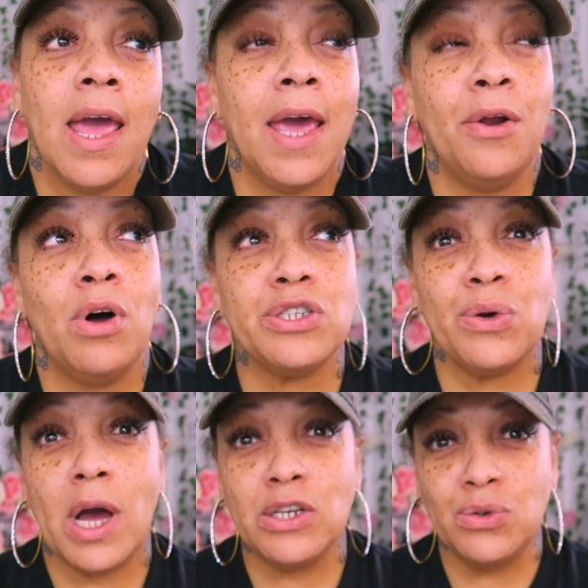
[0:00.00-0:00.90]
And
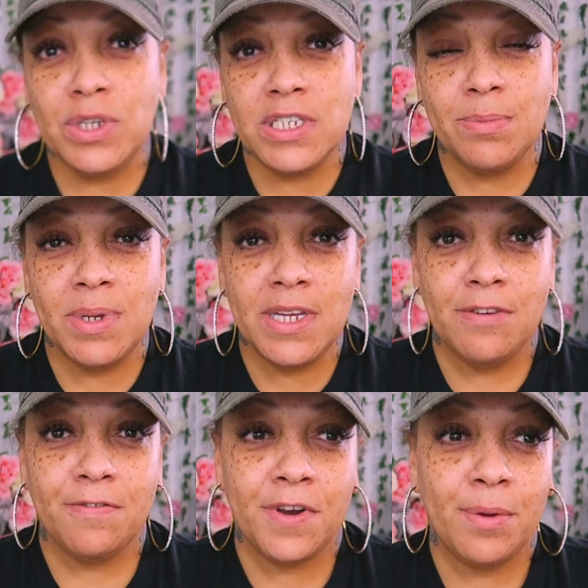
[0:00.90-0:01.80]
also, I do need to be
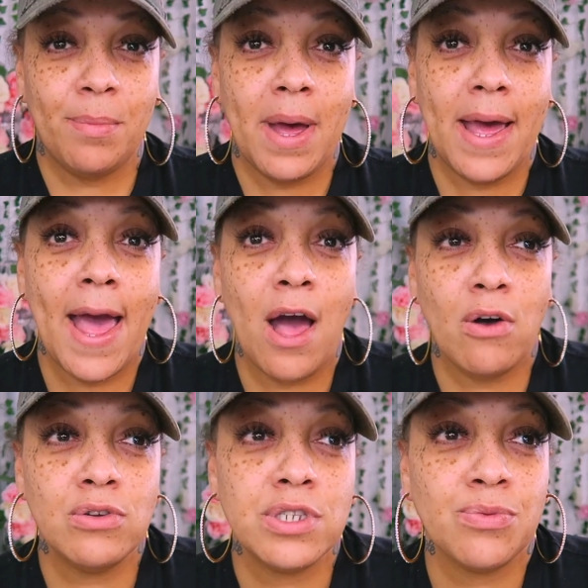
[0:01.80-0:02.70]
in front of my
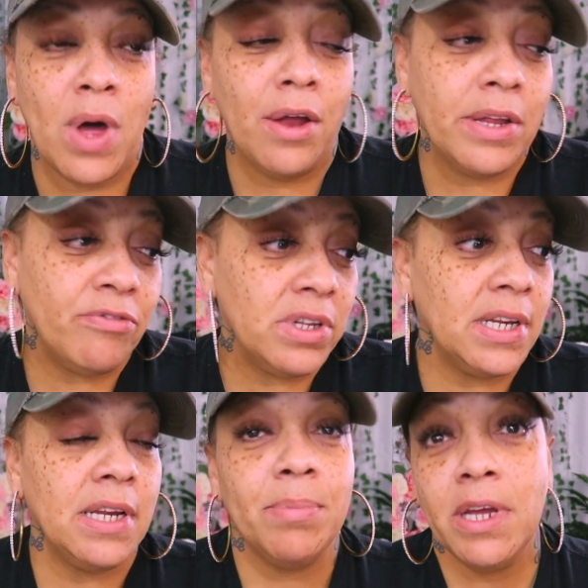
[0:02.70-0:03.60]
house. Well, I don't even really
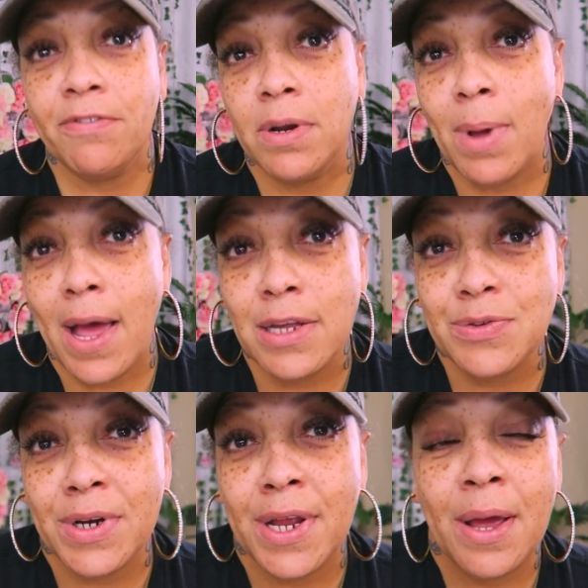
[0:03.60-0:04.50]
need to be in front of my
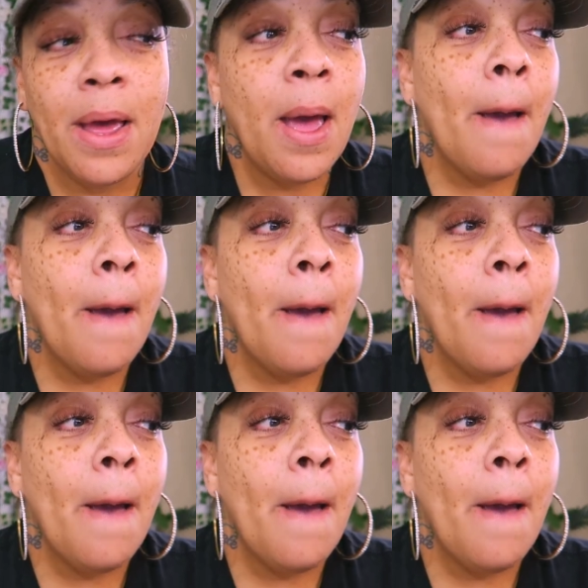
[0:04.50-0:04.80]
house right now.